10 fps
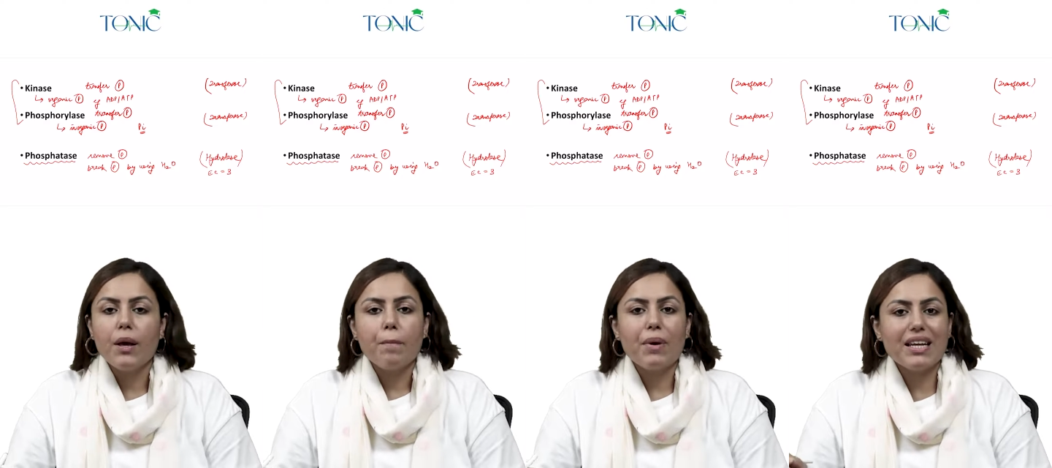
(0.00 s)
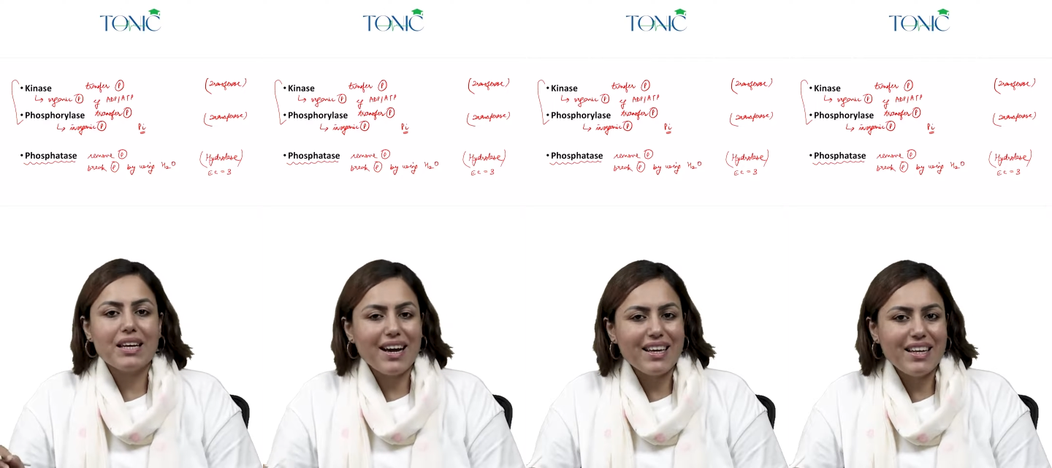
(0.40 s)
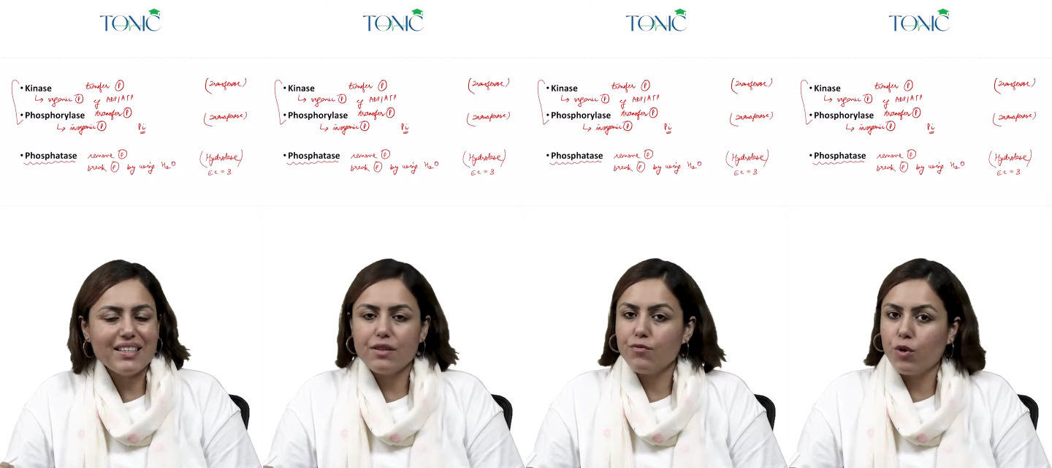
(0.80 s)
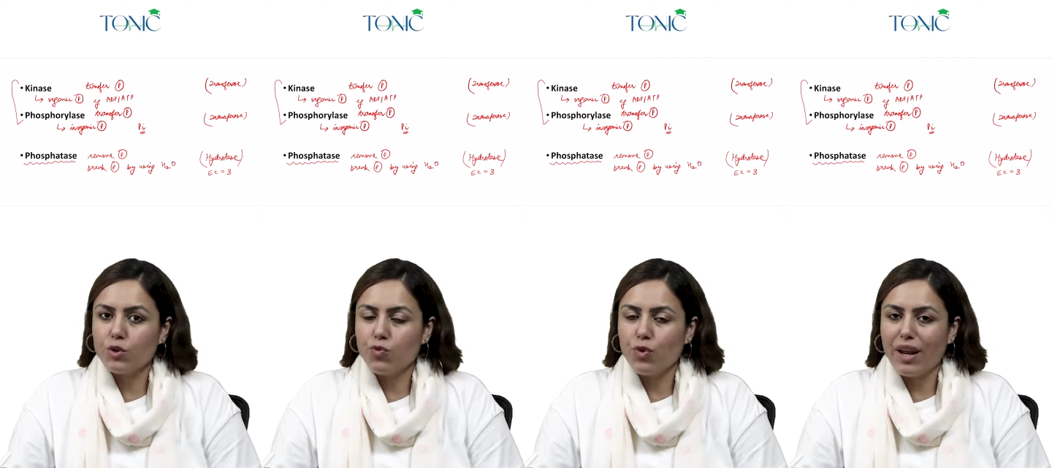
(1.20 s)
but kinase and
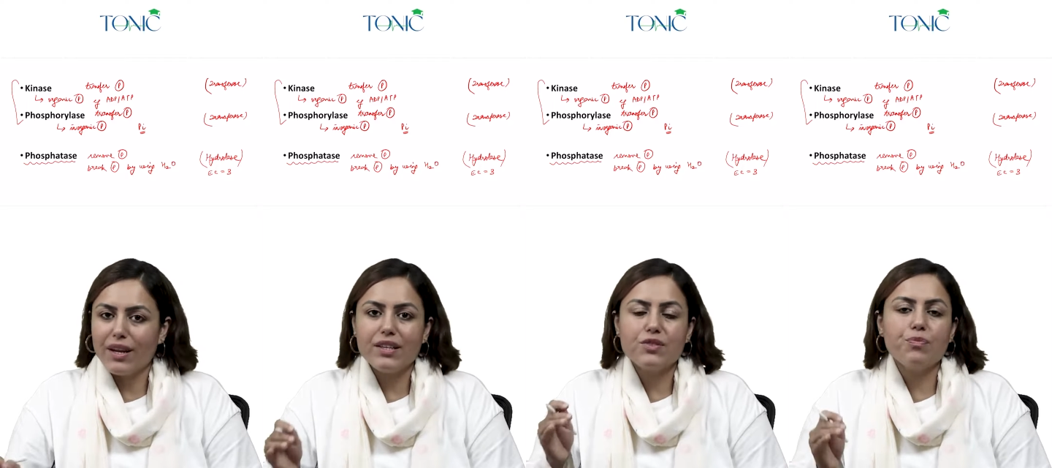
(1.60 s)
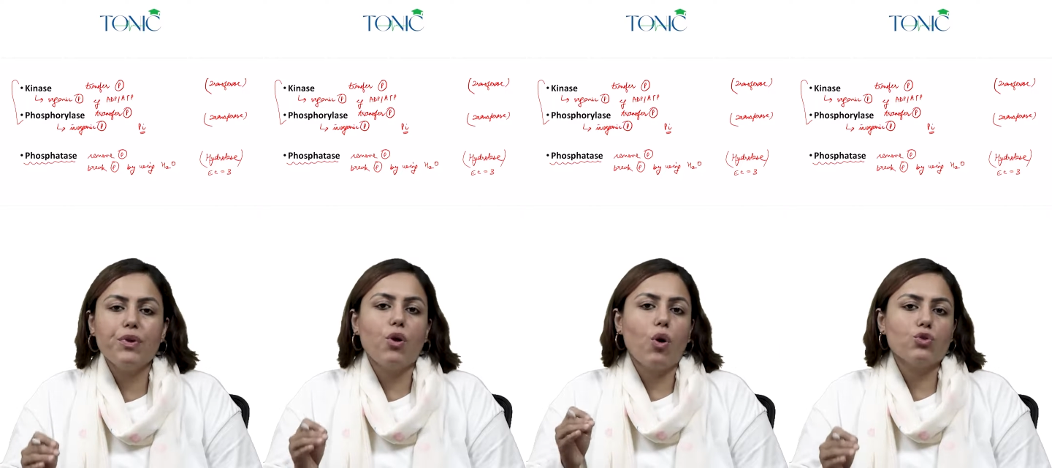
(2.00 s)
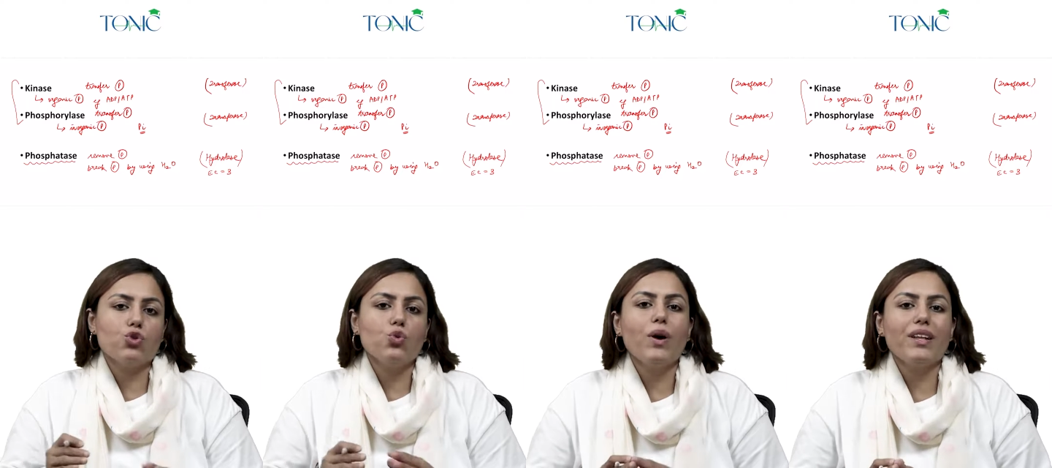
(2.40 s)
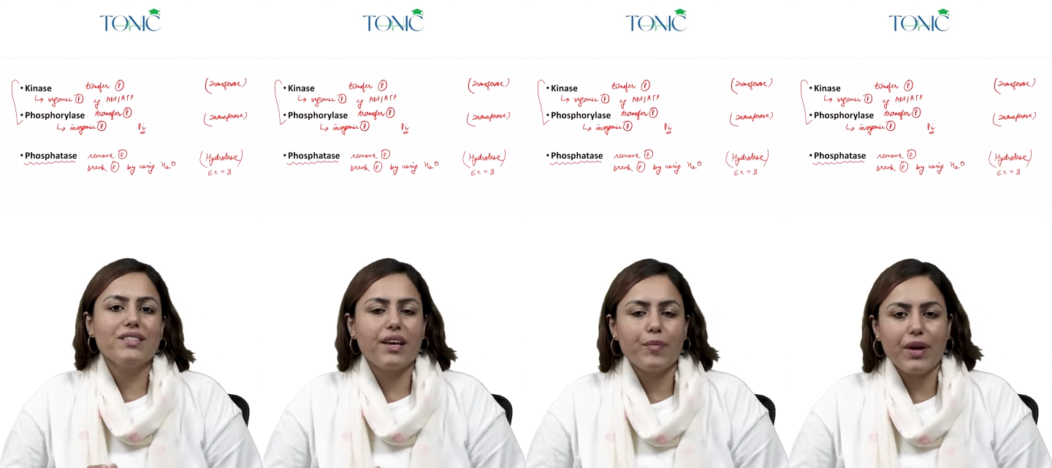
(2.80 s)
phosphorylase belongs to
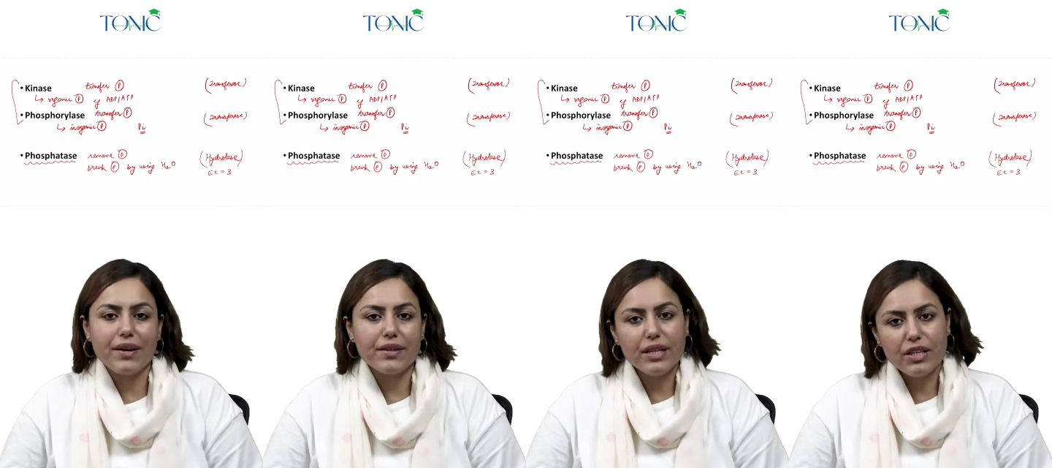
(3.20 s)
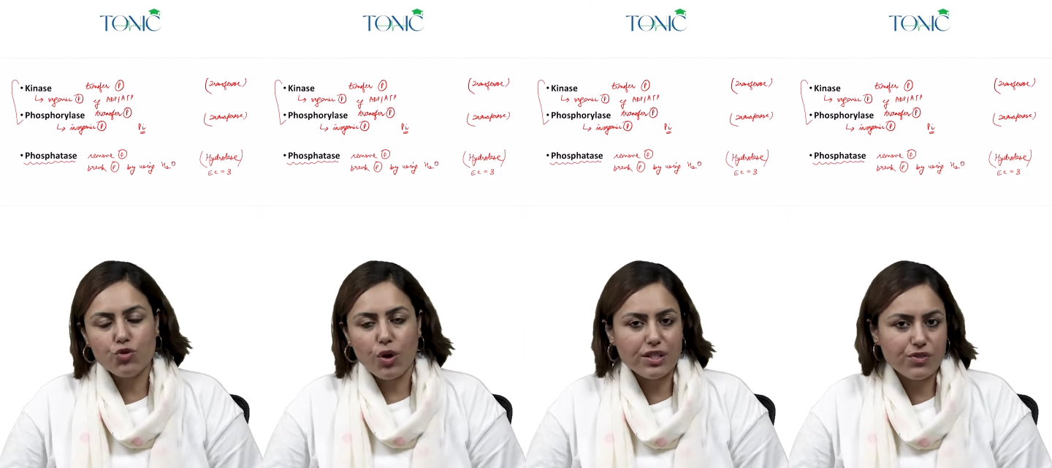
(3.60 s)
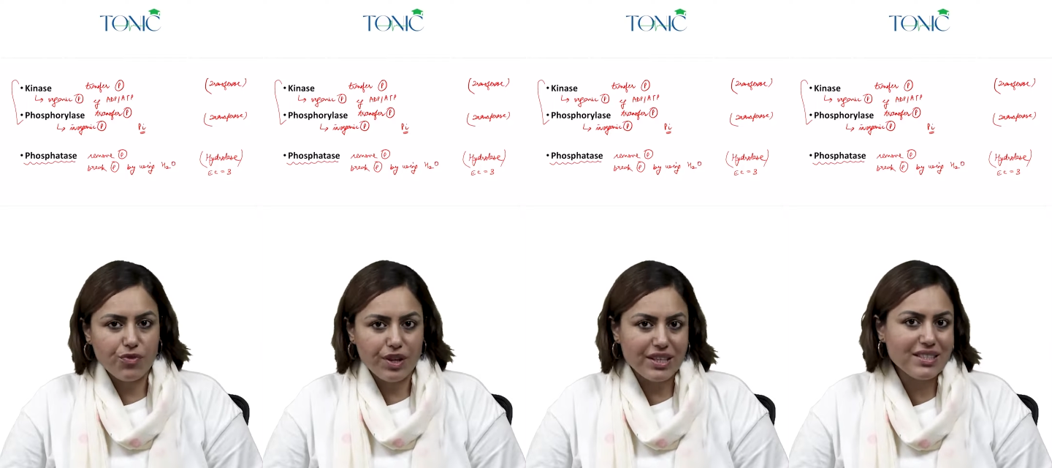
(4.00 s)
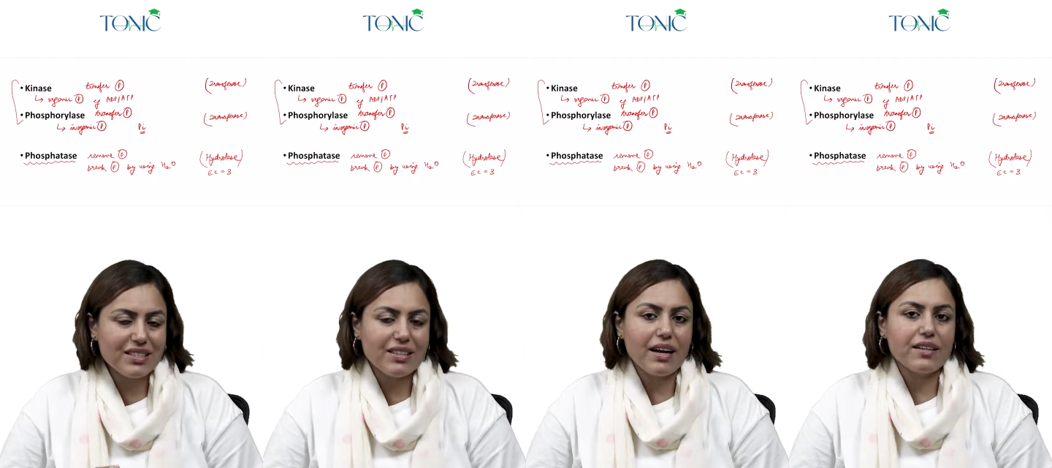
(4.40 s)
enzyme category transferase,
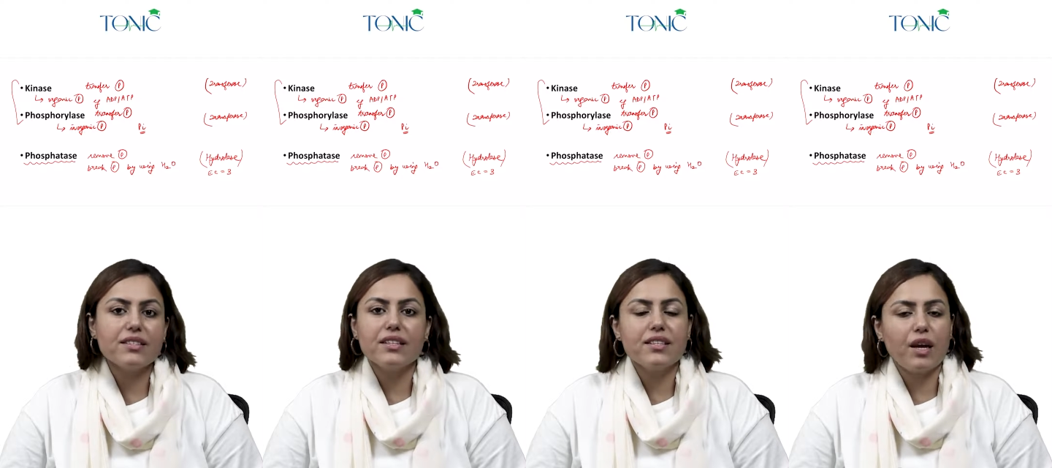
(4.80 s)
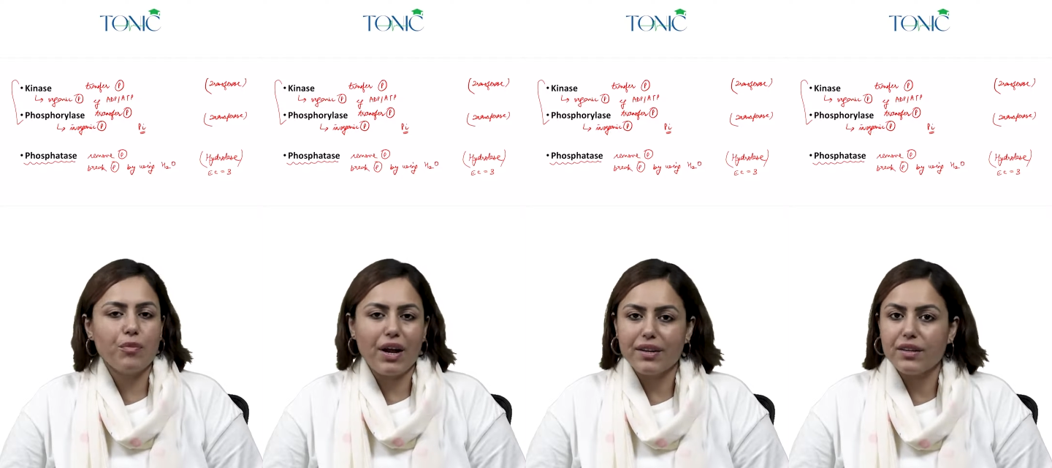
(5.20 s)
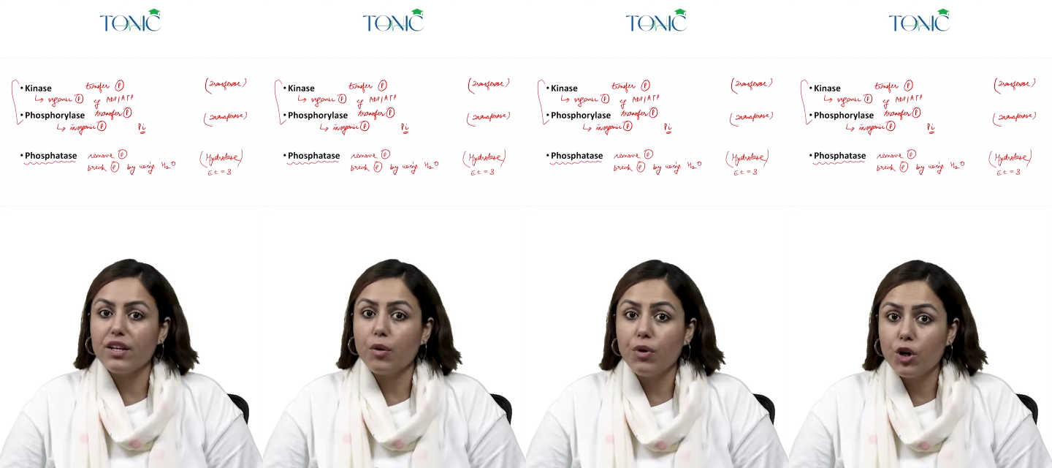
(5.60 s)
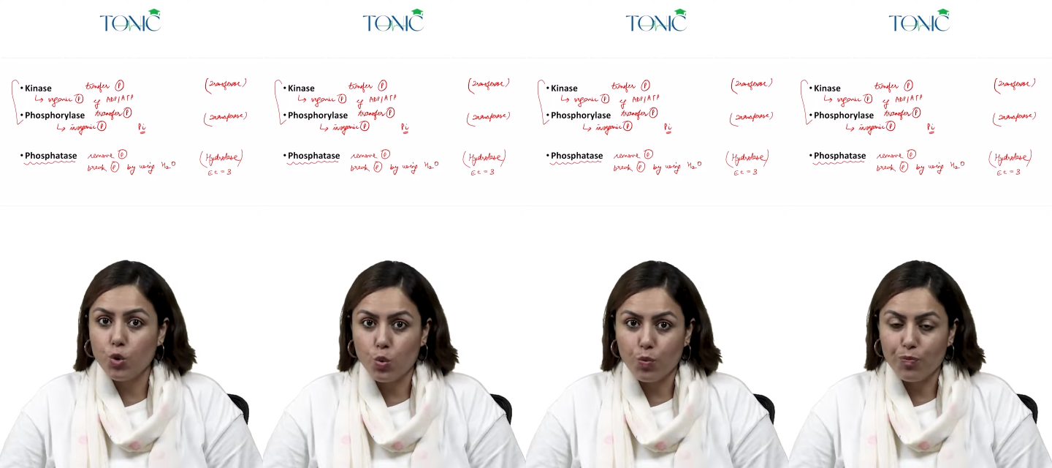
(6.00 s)
that is enzyme category number
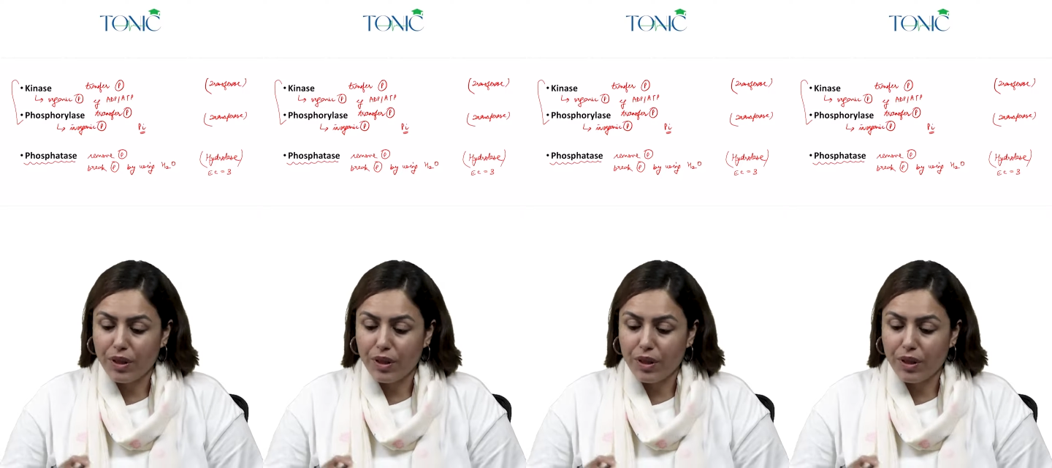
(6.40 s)
2.